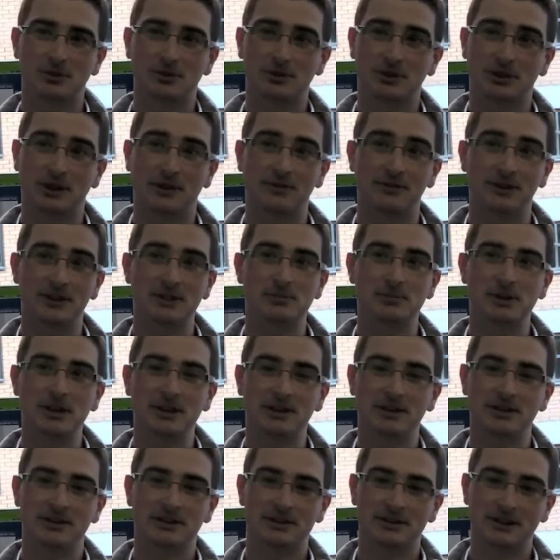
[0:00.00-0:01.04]
convince me
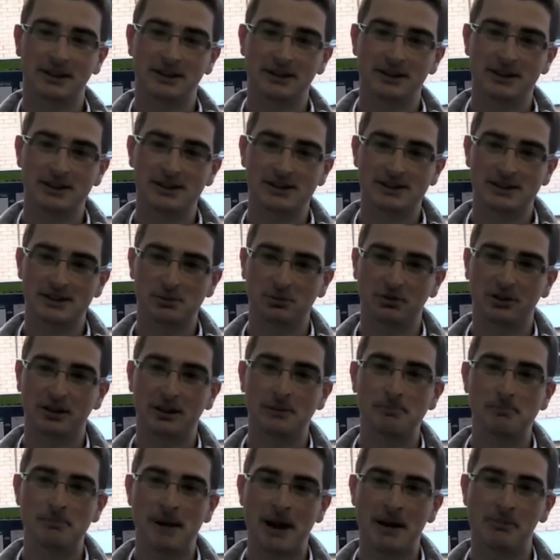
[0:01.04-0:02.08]
that, that he is this
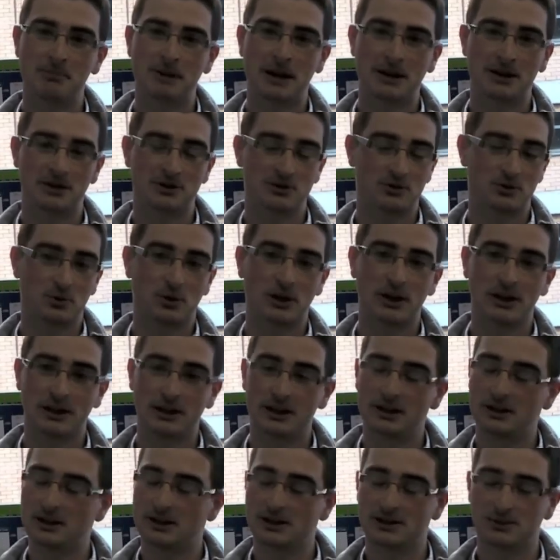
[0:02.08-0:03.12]
brilliant man manager while
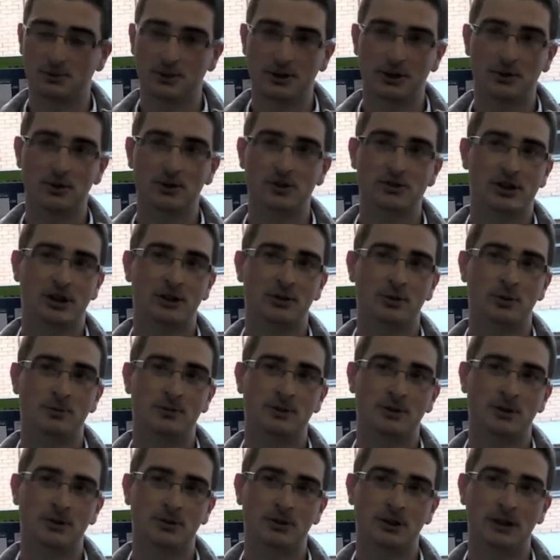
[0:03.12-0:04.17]
he is, without a shadow of
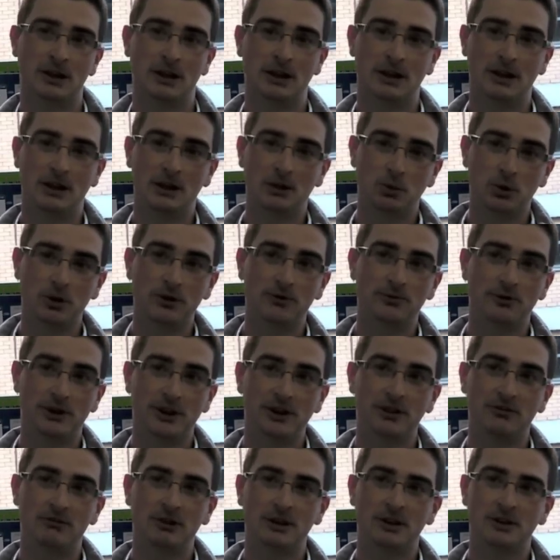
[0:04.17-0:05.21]
a doubt, one of
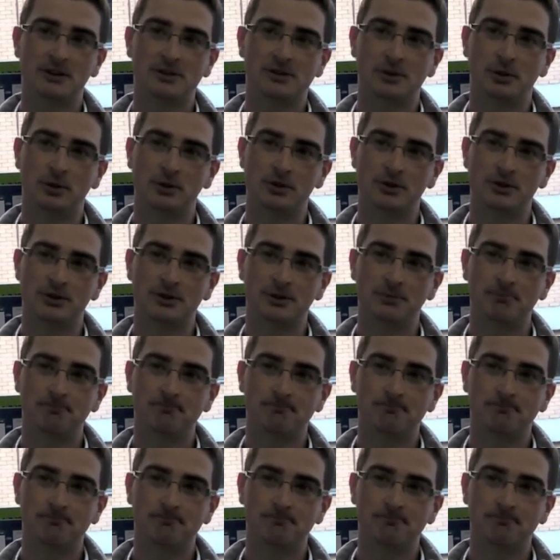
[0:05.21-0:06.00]
the greatest coaches.